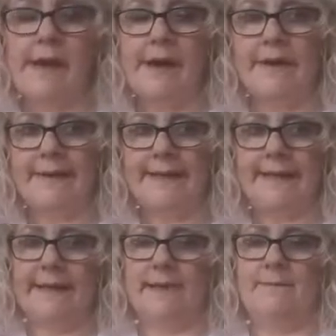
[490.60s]
I
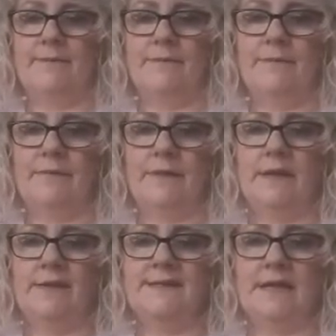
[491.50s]
think
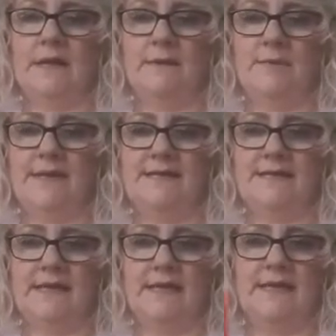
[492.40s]
nice long piece
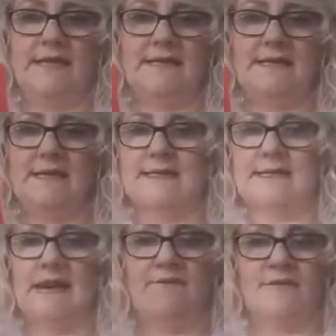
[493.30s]
like this. His
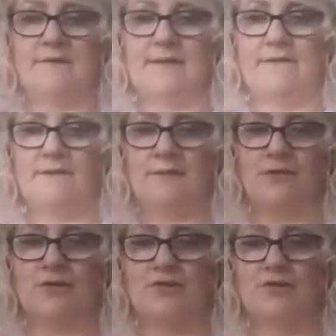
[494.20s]
scarf doesn't have to be
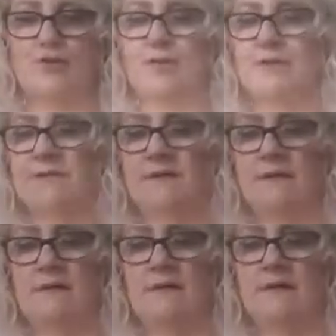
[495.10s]
too short.
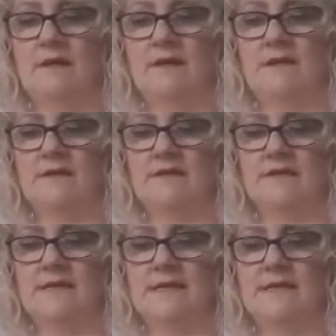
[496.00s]

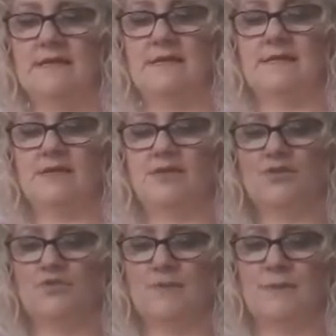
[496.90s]
Little
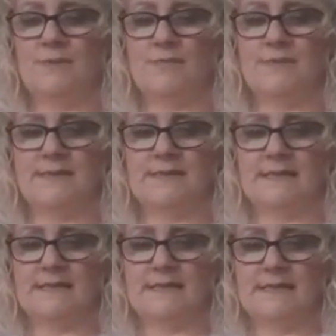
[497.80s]

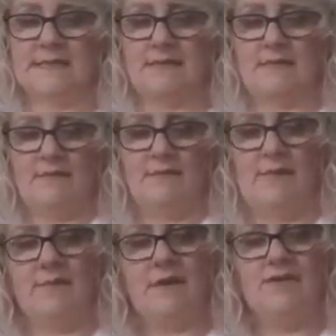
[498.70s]
strips. We
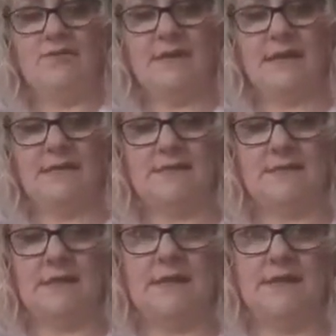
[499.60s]
measure it against
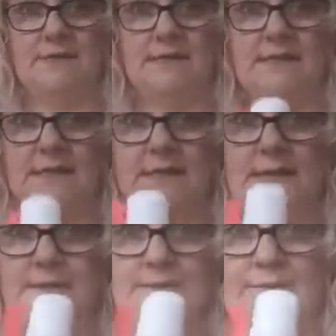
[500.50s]
our glue stick.
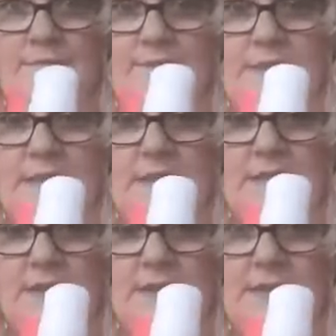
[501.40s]

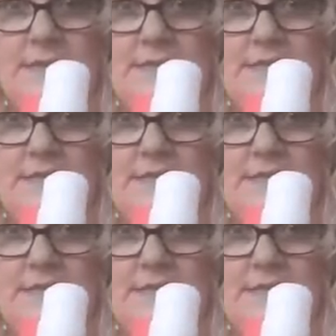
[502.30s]
Look at that.